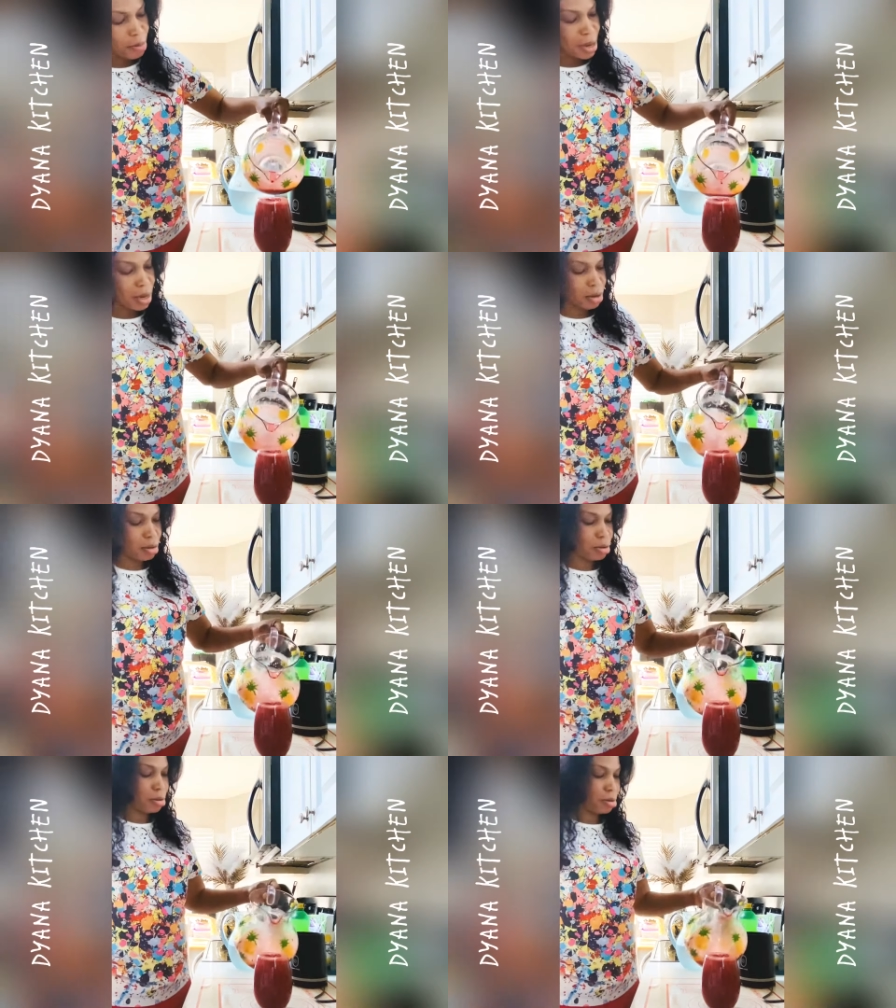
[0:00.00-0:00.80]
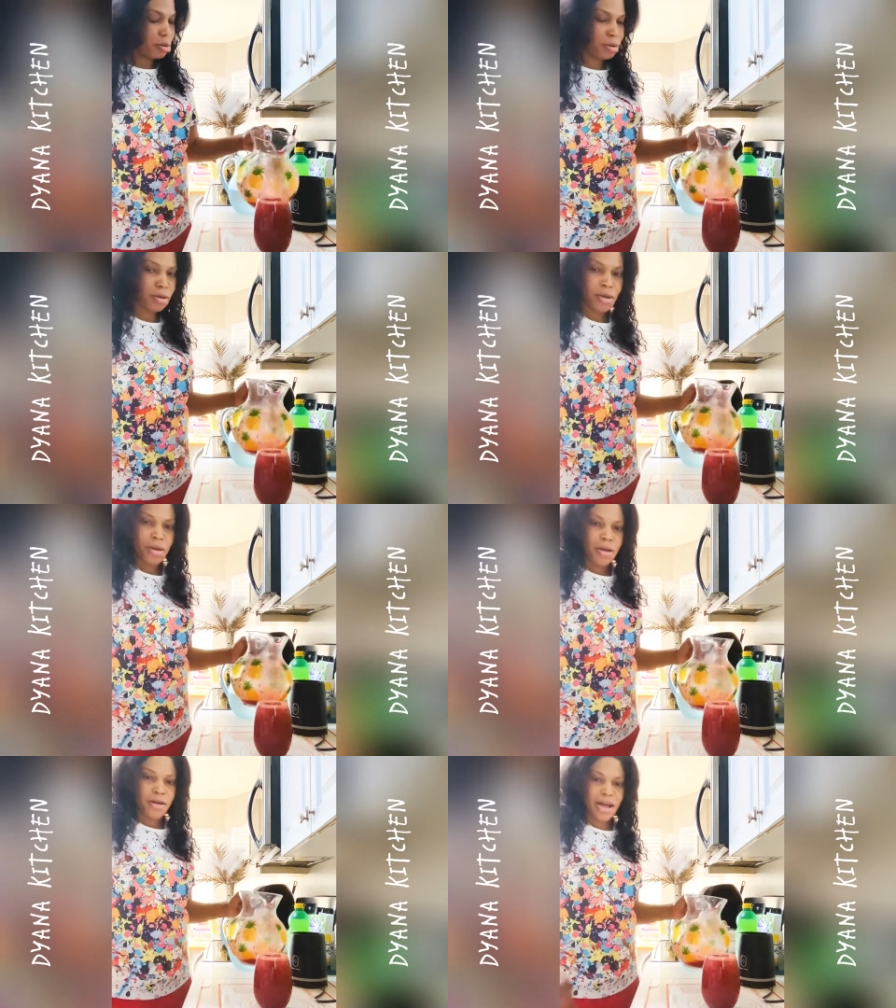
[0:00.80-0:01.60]
man.
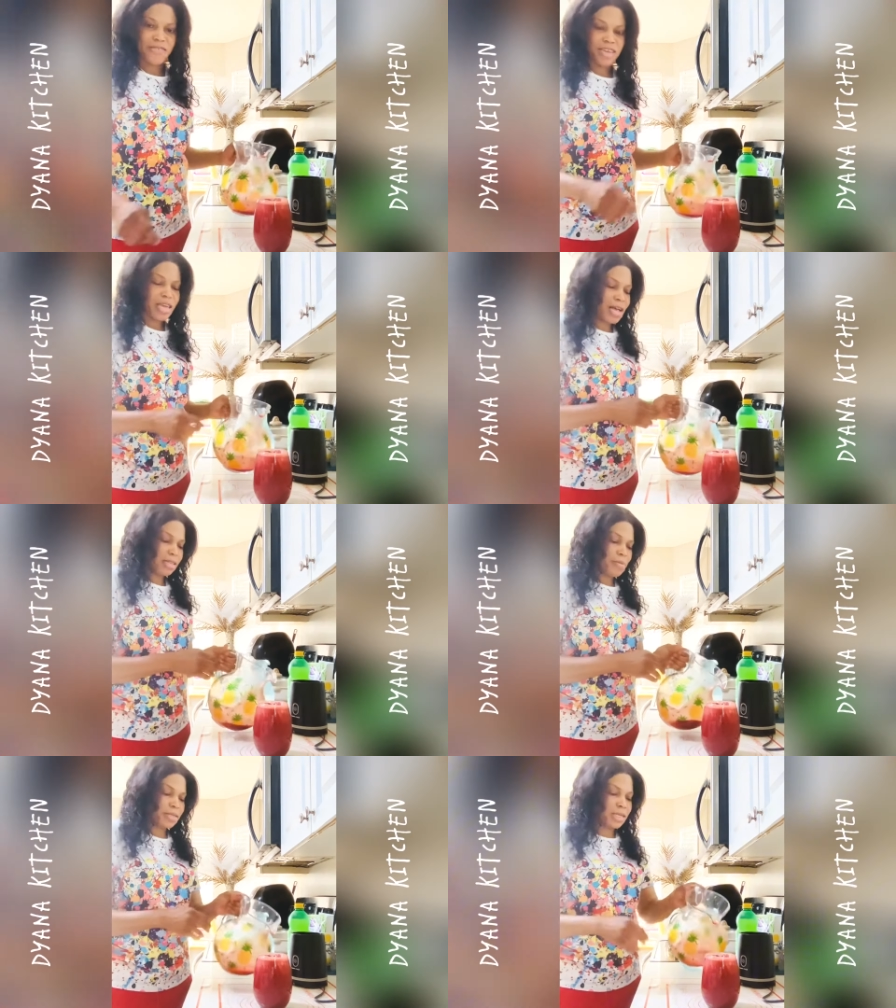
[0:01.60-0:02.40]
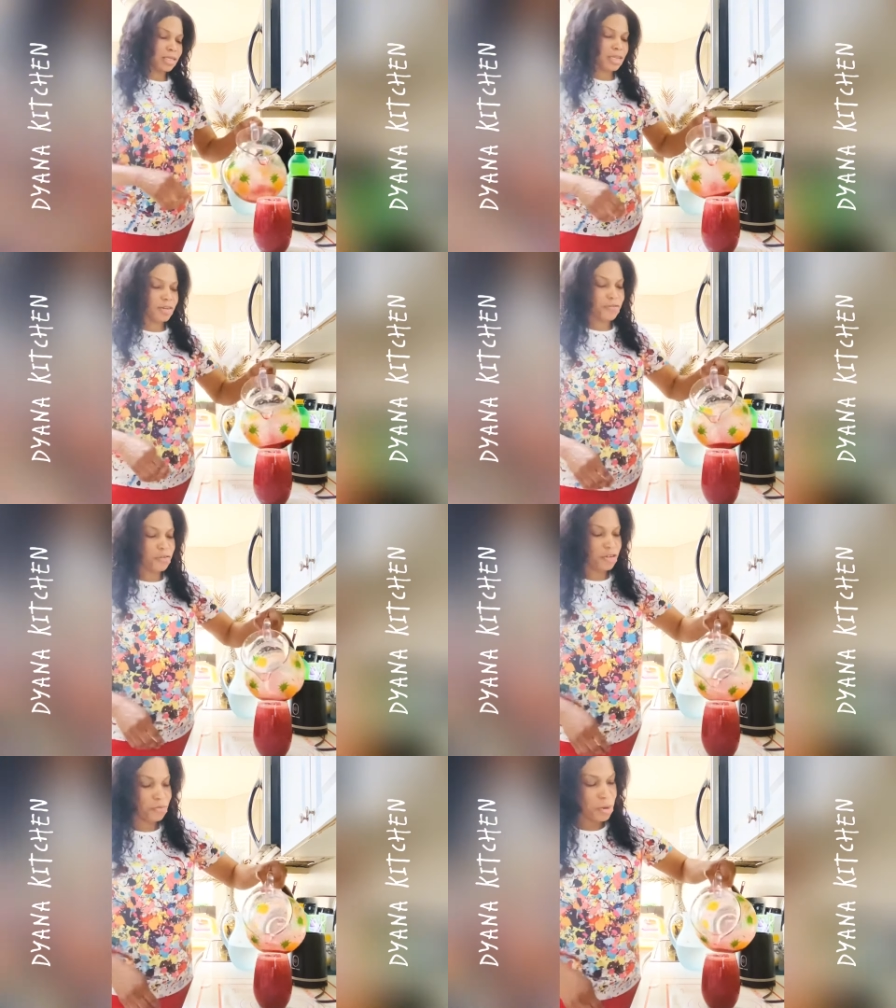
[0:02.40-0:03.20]
Guys, you can't tell me say this is the
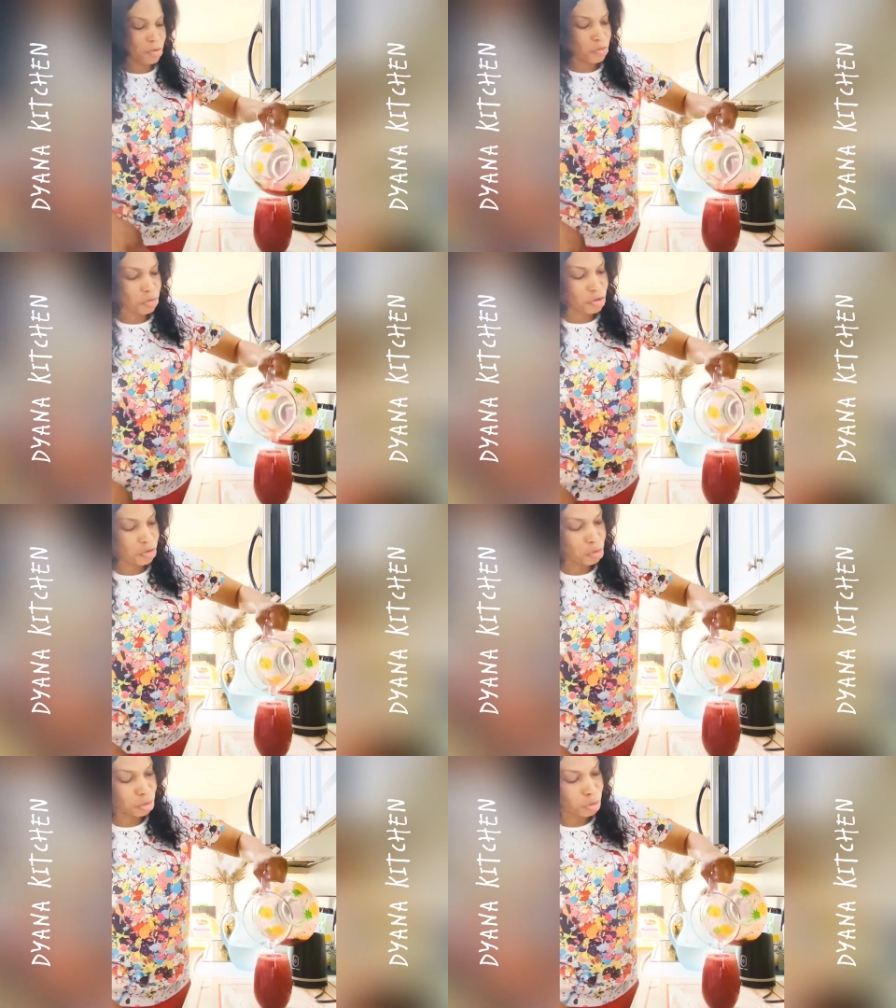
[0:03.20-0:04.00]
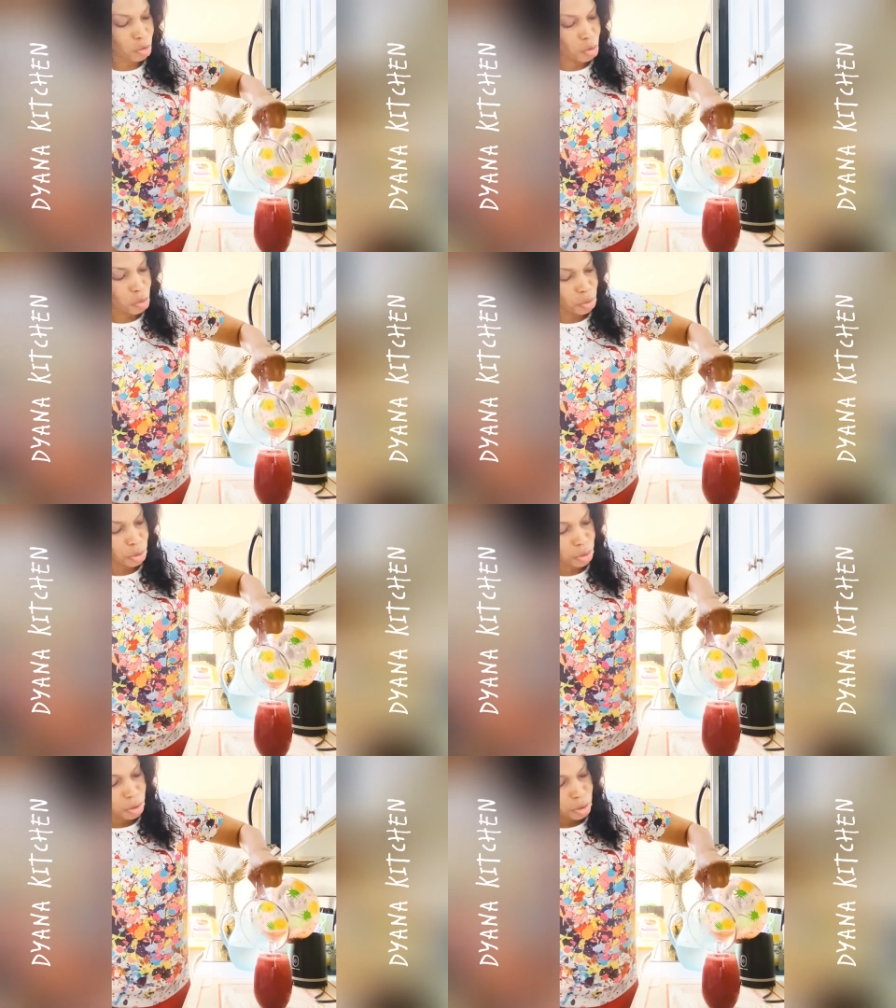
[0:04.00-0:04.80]
fresh beetroot. This looks so
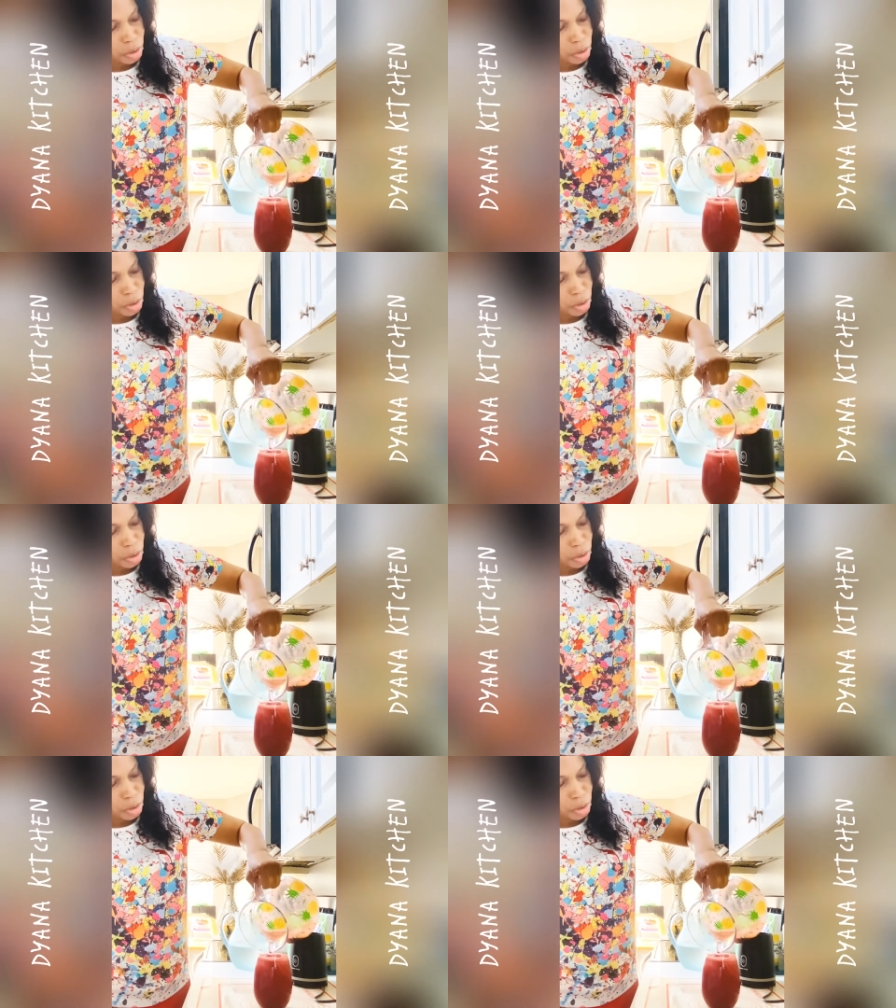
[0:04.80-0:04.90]
good.